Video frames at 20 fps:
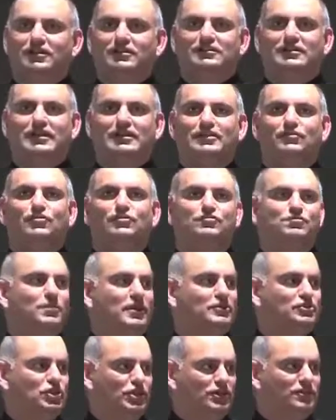that he was
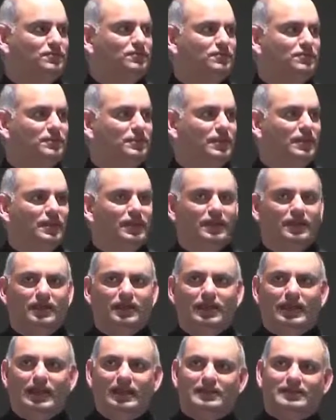pitching.
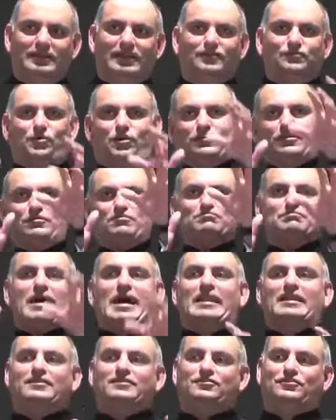And it wasn't
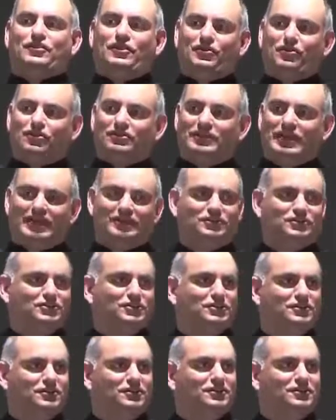balancing on that